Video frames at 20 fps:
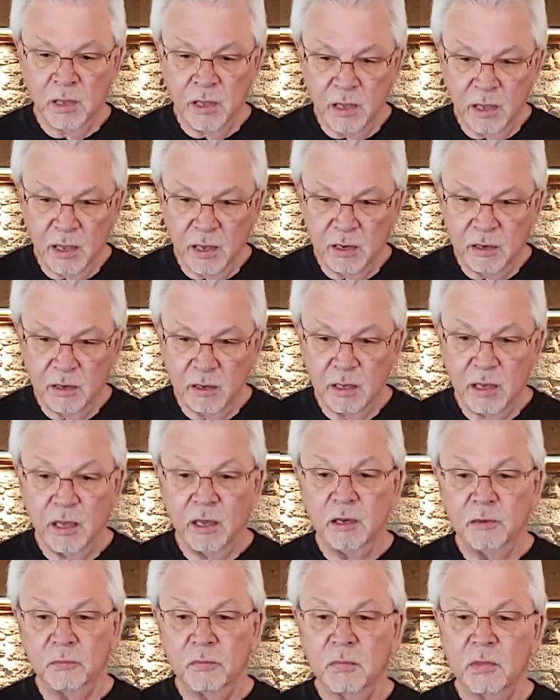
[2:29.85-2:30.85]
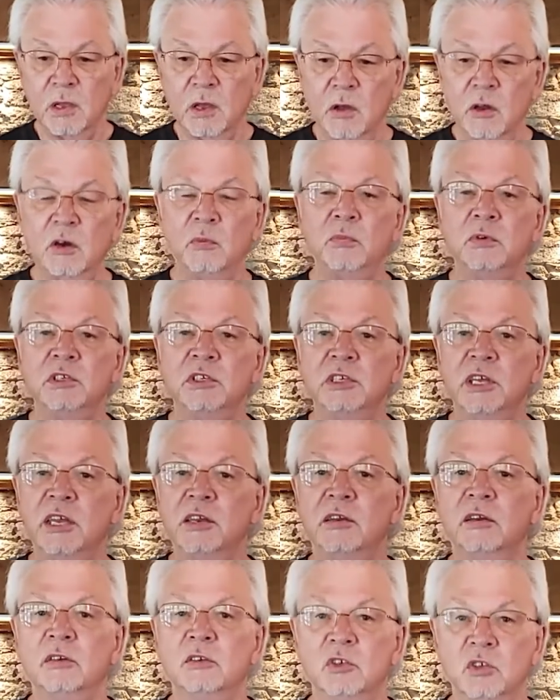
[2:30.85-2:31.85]
And again,
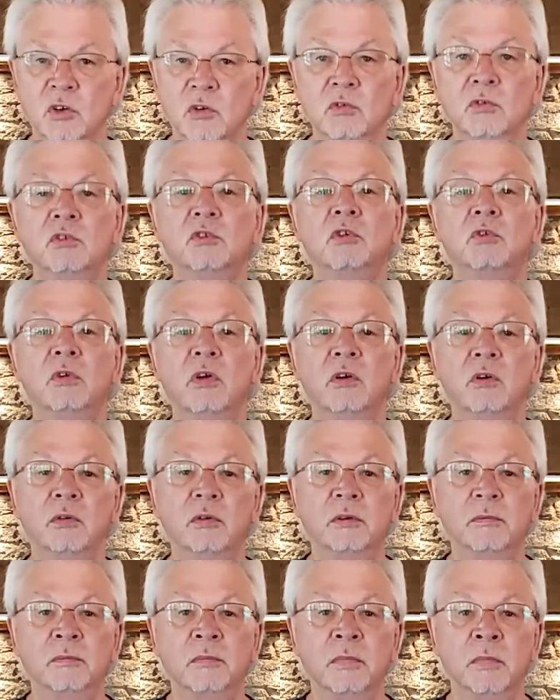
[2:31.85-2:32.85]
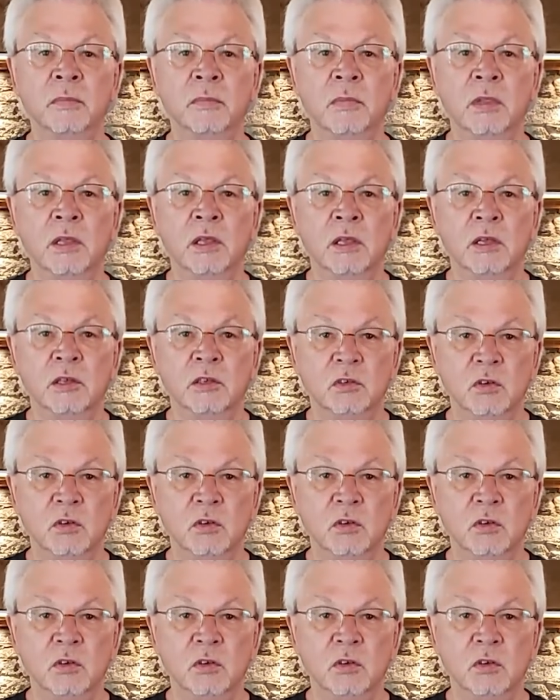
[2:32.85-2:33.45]
100% Jones grown.